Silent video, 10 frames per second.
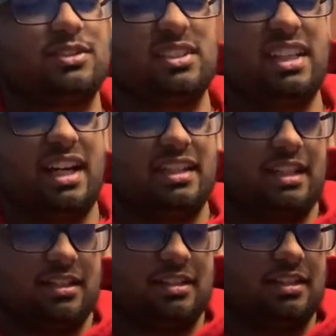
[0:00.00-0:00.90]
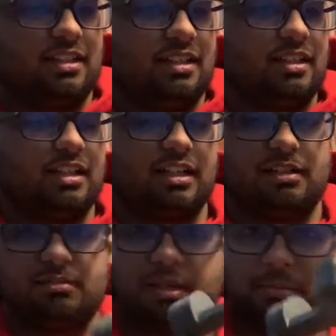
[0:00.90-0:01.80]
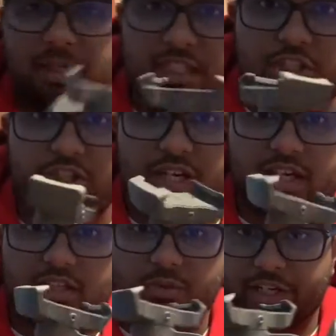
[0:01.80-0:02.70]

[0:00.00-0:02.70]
It's really handheld. Um, my buddy Shane, who